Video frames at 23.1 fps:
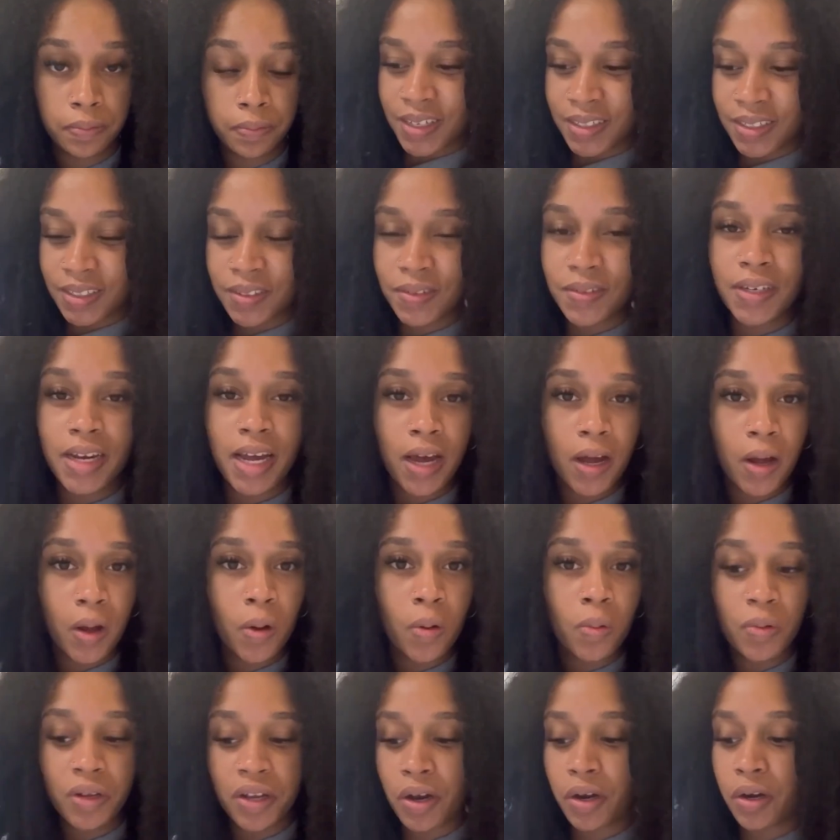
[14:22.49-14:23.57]
So now
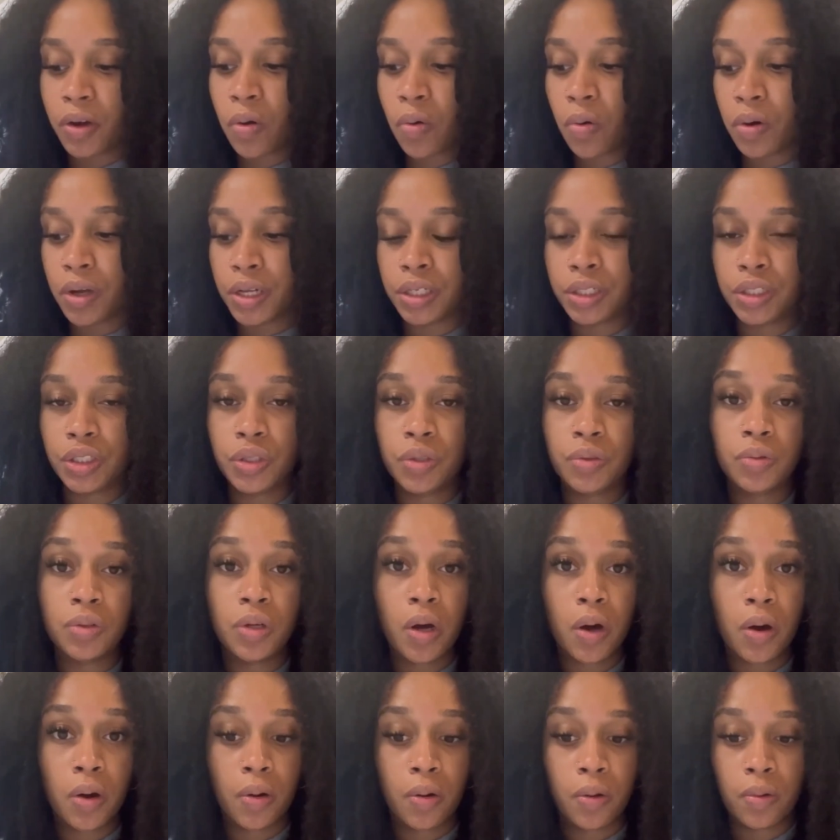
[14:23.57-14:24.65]
we are going to
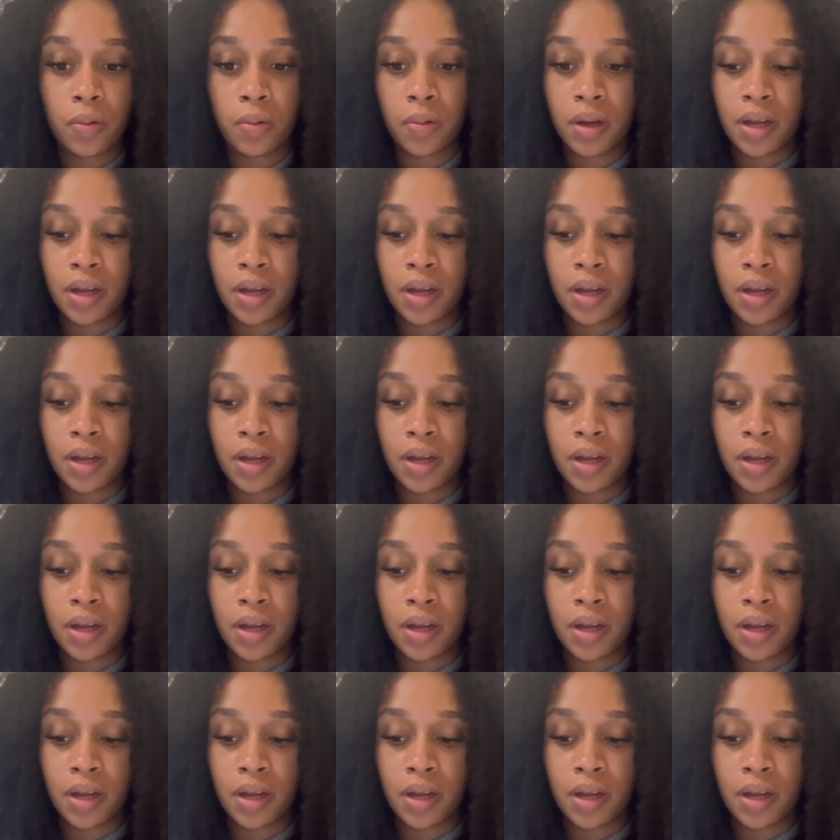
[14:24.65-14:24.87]
go